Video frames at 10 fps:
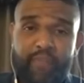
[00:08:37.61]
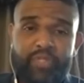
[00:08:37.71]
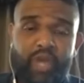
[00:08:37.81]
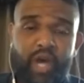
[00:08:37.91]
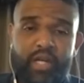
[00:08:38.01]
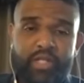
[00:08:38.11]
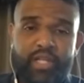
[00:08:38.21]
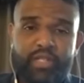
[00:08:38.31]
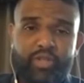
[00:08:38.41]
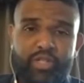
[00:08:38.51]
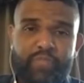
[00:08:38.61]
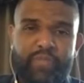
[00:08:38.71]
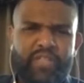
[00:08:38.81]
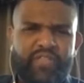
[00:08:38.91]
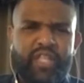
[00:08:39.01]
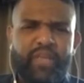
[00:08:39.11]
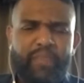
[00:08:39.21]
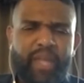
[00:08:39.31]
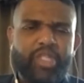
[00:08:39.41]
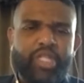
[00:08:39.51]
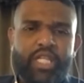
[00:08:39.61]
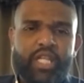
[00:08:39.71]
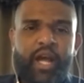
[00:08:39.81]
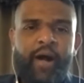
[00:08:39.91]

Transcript: songs that sort of specifically mention